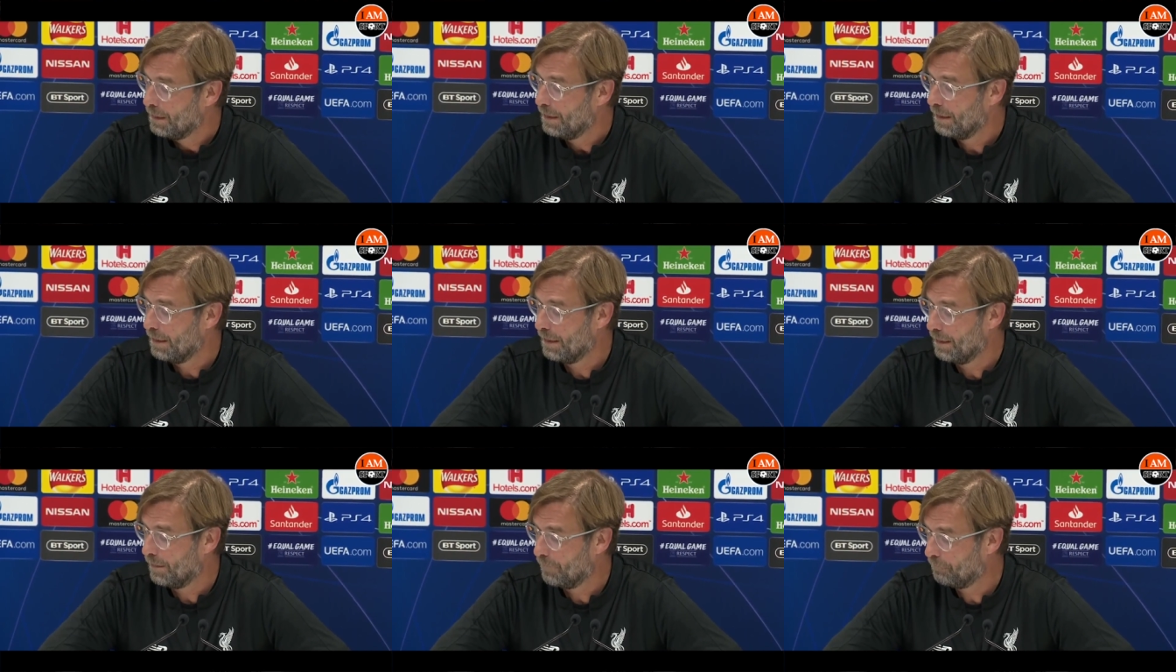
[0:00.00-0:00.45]

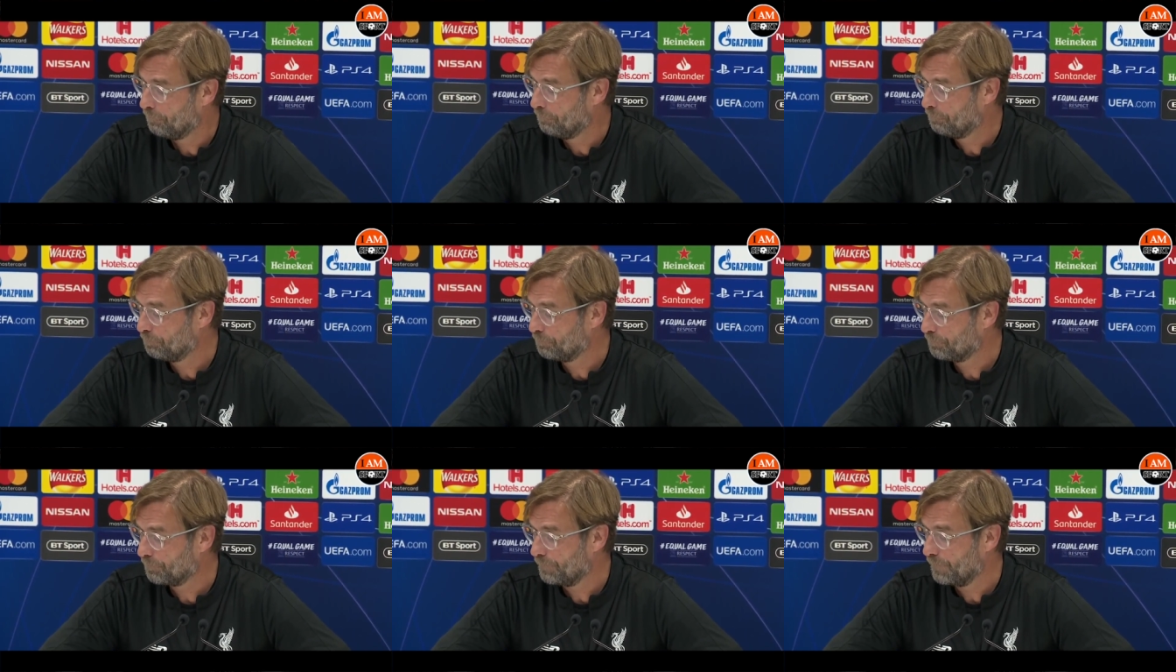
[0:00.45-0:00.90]

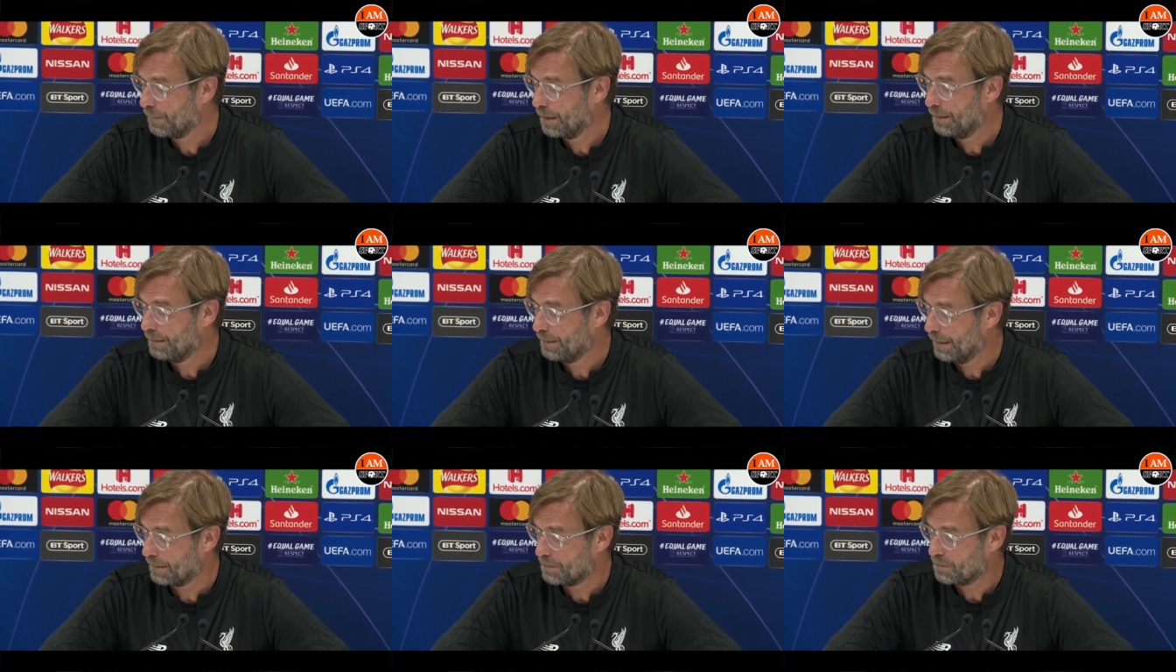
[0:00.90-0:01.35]
Um,
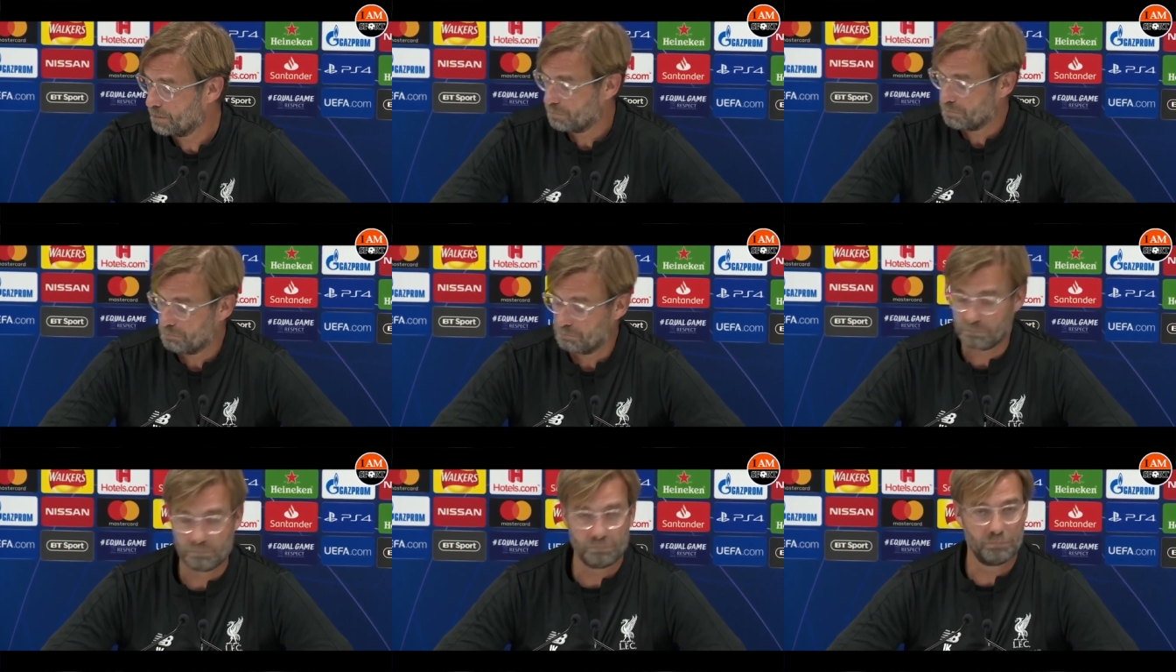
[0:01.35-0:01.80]
yes,
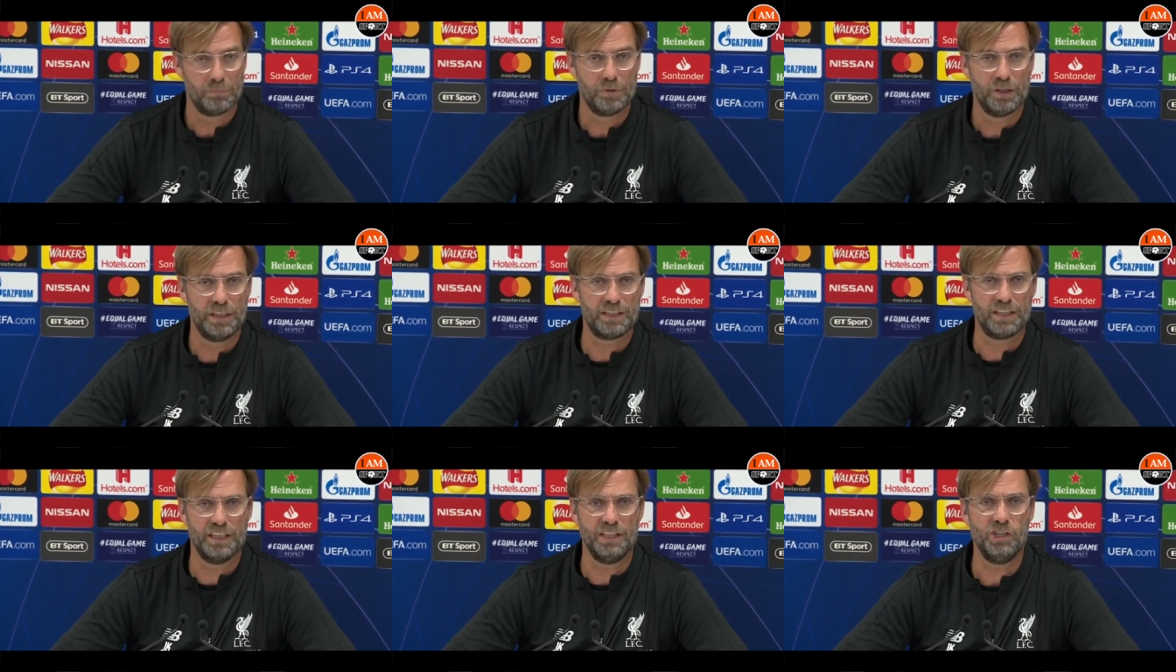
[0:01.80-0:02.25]

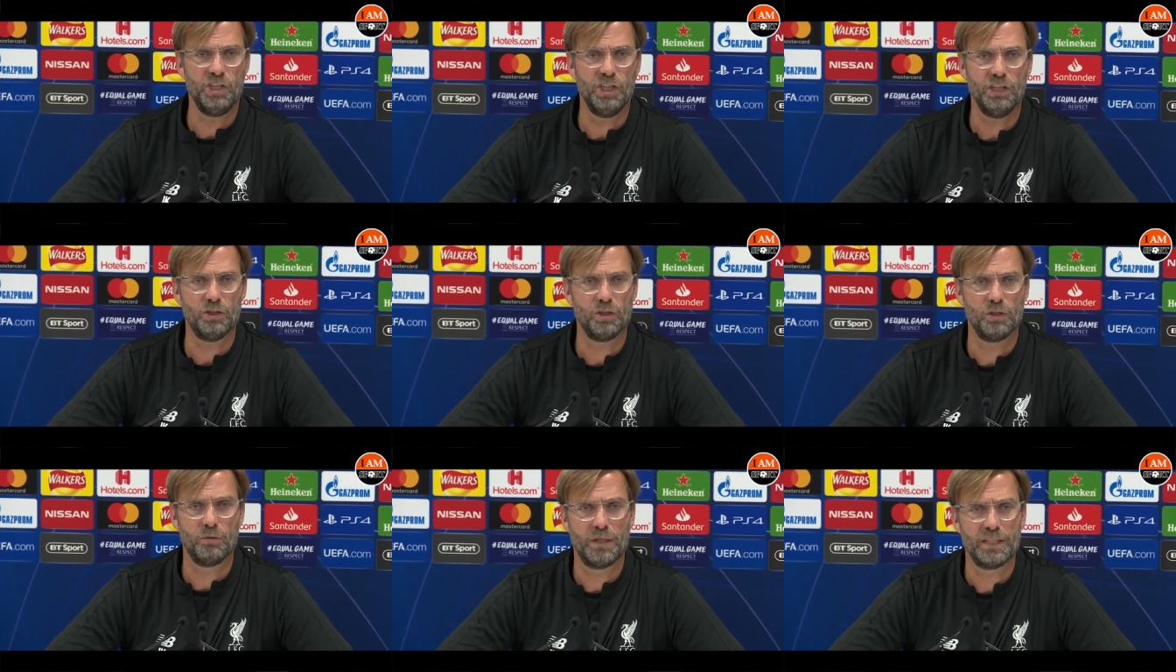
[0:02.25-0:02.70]
is he
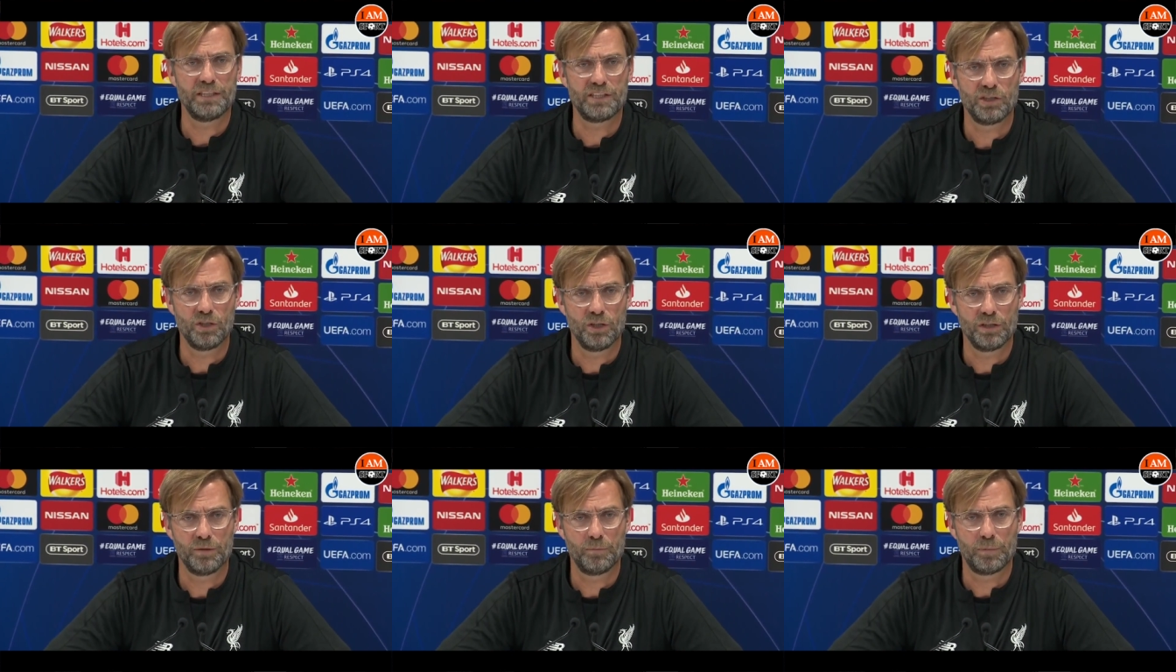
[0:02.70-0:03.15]
injured or why is
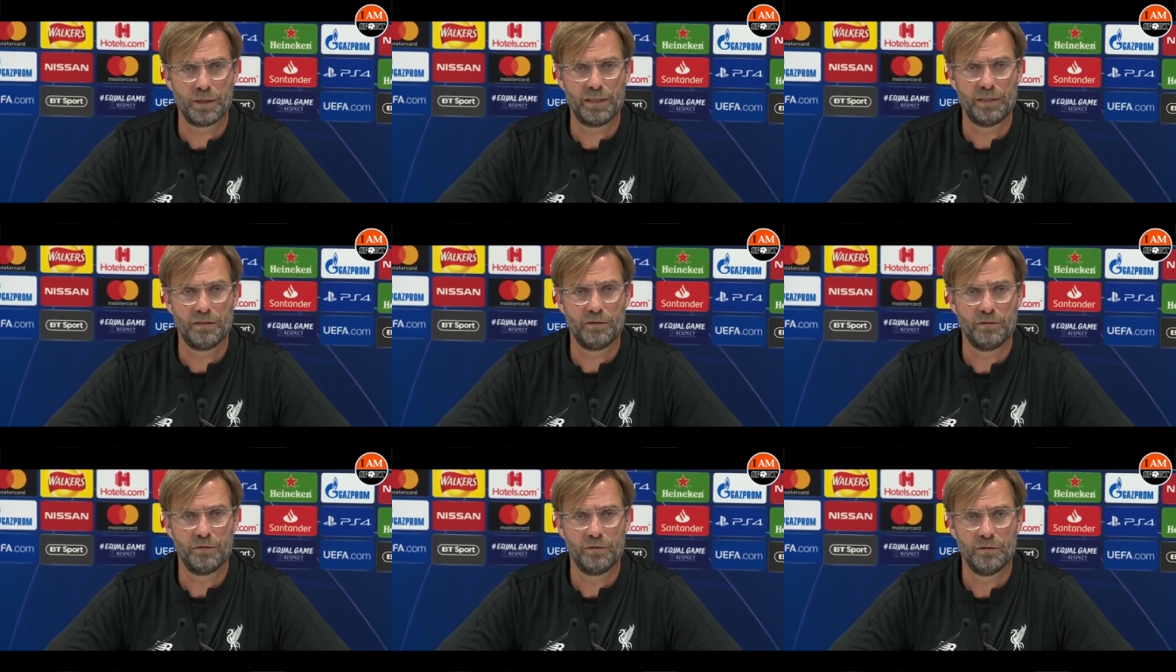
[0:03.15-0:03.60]
he not on the
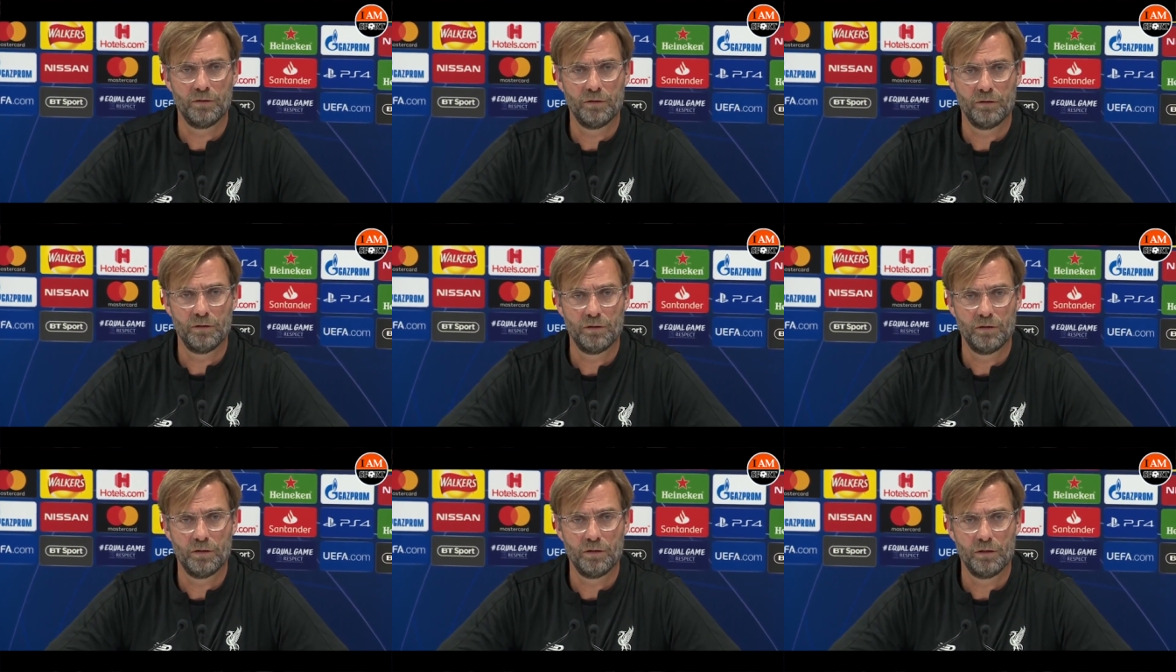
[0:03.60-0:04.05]
plane?
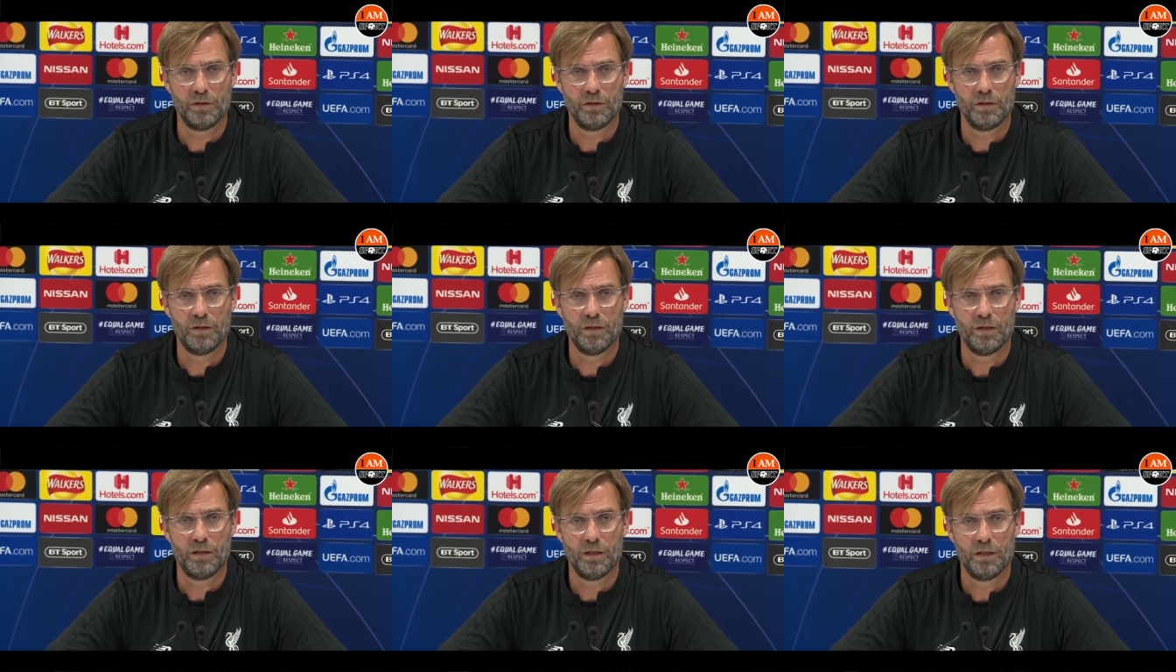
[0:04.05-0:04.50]
He
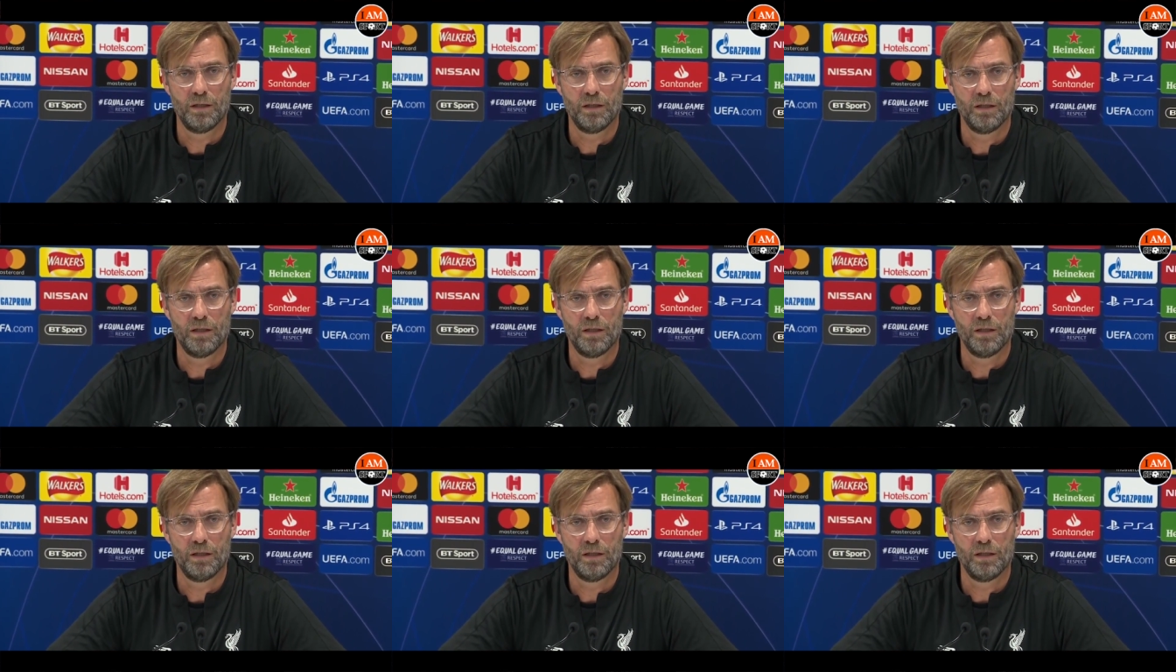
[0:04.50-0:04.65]
missed the last